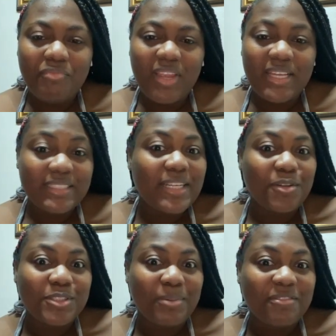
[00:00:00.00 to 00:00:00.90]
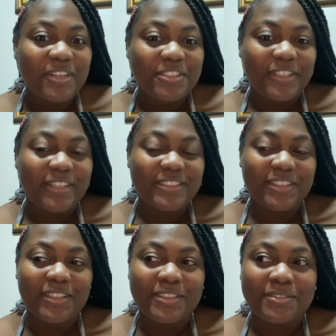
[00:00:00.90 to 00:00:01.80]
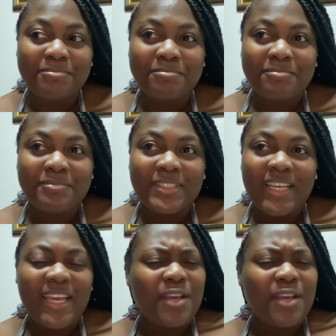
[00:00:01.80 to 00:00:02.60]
yesterday was my first rehearsal. It